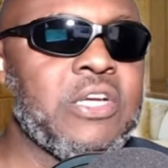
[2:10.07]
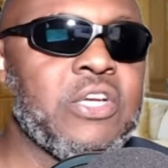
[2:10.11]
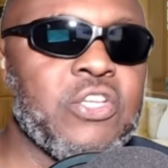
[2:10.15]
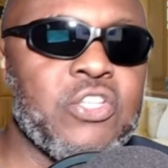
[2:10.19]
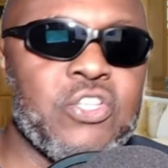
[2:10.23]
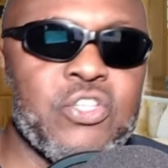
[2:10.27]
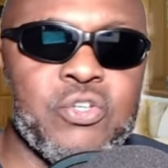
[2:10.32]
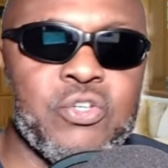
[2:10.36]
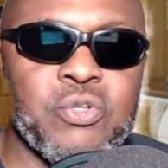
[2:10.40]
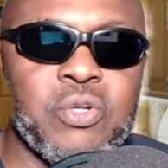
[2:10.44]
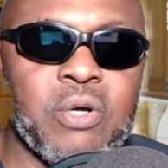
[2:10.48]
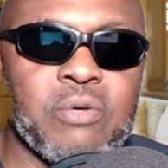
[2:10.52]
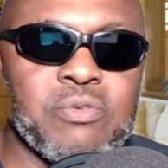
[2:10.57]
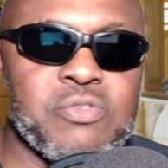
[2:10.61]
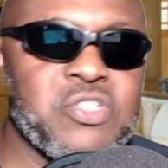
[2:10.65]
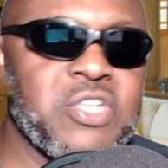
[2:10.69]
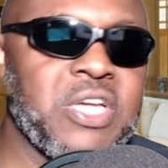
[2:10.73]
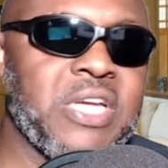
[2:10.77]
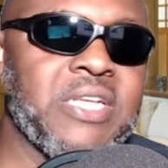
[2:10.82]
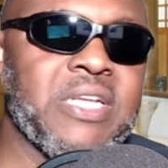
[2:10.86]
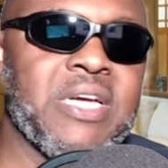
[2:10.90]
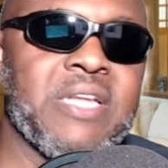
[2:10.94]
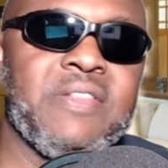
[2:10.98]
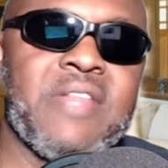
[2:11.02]
You don't
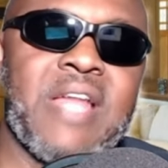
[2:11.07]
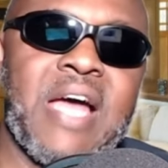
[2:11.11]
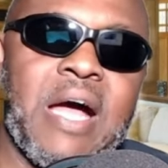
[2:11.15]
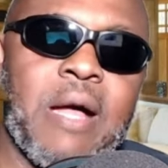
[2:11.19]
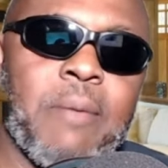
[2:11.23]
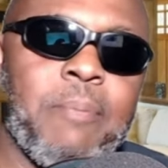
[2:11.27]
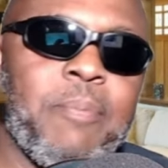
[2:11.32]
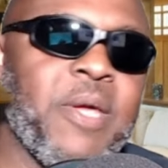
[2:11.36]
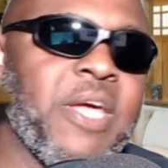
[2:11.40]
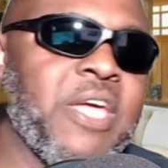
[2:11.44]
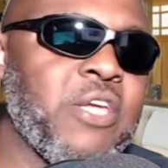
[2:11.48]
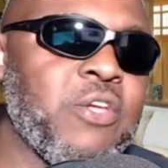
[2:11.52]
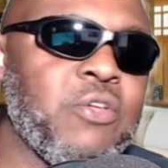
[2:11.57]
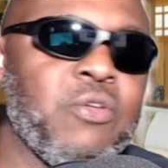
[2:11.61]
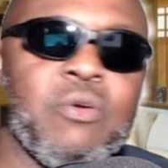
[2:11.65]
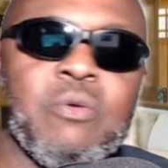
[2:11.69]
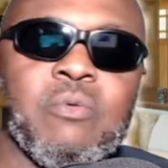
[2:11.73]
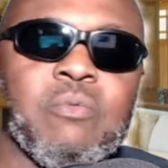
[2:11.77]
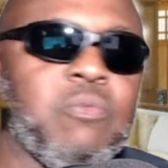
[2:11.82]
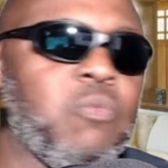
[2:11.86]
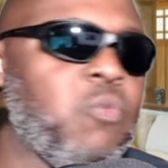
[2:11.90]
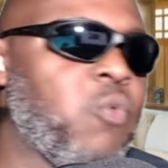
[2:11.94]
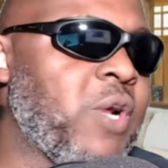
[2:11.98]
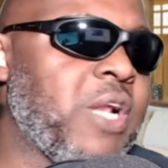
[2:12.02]
say nothing, I'll pay
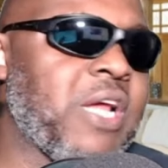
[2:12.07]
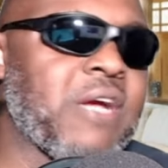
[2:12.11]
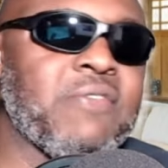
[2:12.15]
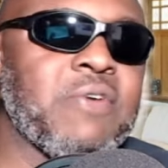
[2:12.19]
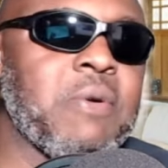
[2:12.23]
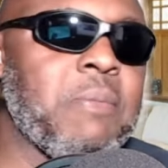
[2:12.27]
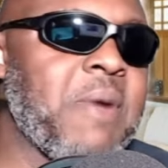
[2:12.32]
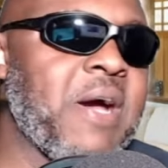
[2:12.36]
you whatever